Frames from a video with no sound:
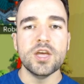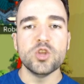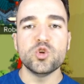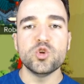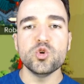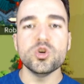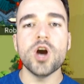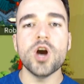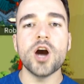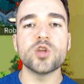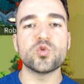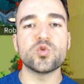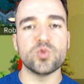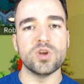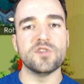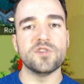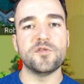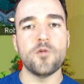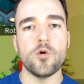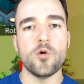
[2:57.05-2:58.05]
Do not
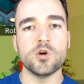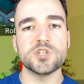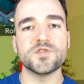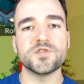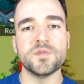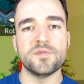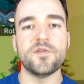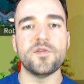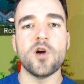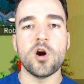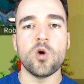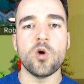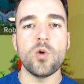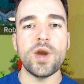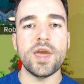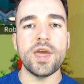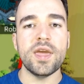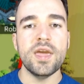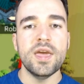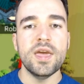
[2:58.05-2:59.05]
reinforce from far
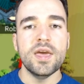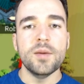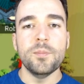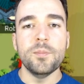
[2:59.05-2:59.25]
away.